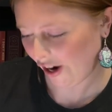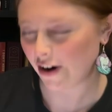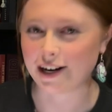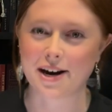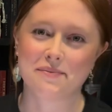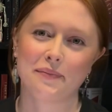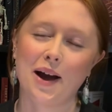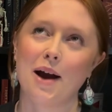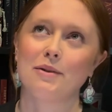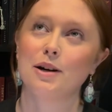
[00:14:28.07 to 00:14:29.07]
Okay,
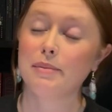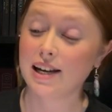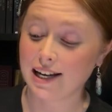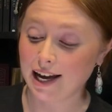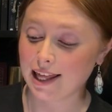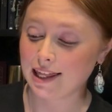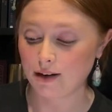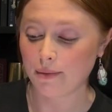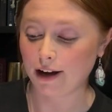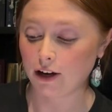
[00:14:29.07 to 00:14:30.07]
I'm gonna pick The
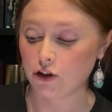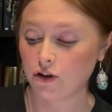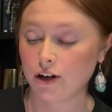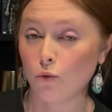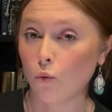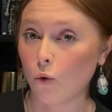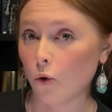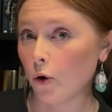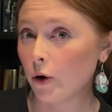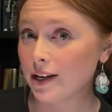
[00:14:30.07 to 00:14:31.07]
House on Needless Street by
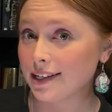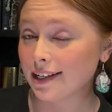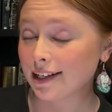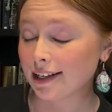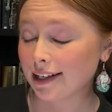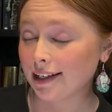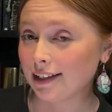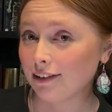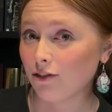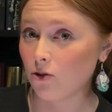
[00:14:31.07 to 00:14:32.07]
Catriona Ward
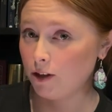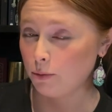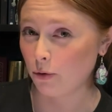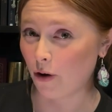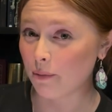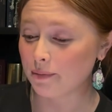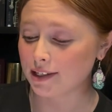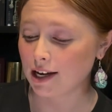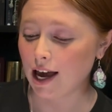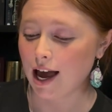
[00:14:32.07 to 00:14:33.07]
for this
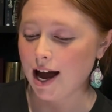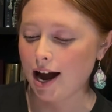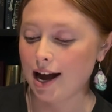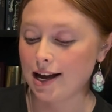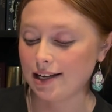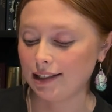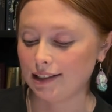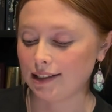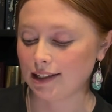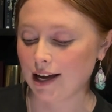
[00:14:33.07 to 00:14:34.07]
prompt,
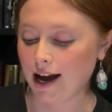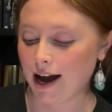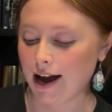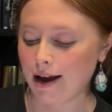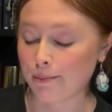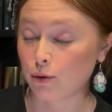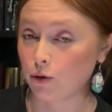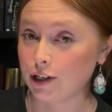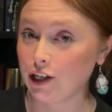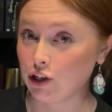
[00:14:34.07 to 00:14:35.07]
as I'm
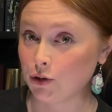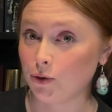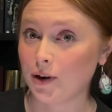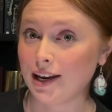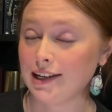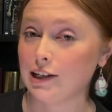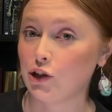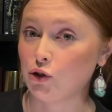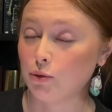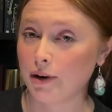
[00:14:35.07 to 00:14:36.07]
pretty sure it is a
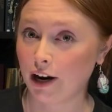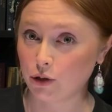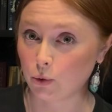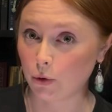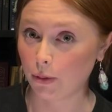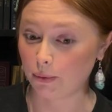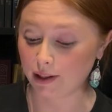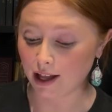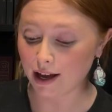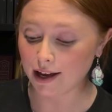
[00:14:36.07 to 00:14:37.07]
supernatural
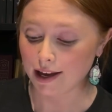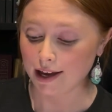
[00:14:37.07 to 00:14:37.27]
thriller.